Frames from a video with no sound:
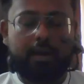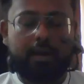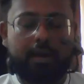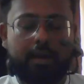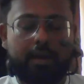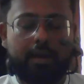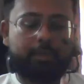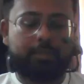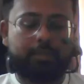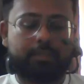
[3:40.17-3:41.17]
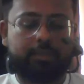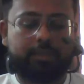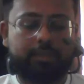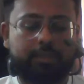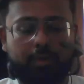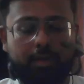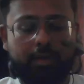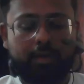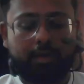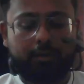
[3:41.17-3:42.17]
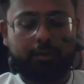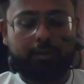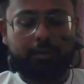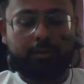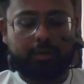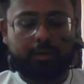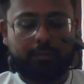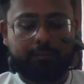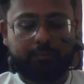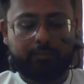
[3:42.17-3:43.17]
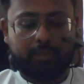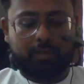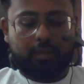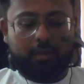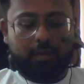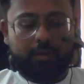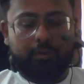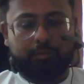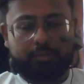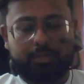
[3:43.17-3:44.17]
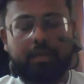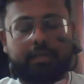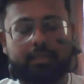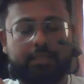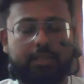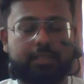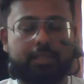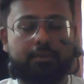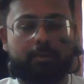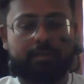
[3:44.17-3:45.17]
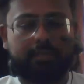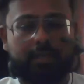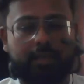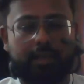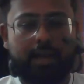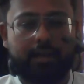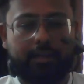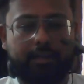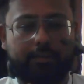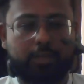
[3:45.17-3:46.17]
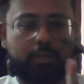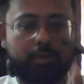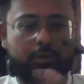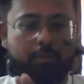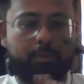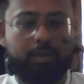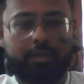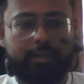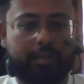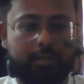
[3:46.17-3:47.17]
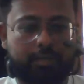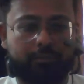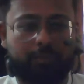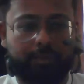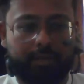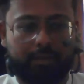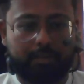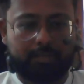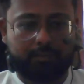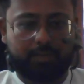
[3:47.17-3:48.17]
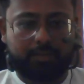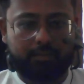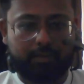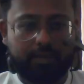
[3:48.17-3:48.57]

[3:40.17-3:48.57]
I got it. Means you you were into your um, uh, you know studies engineering basically, and eventually you completed the internship from the DataMites as well, right?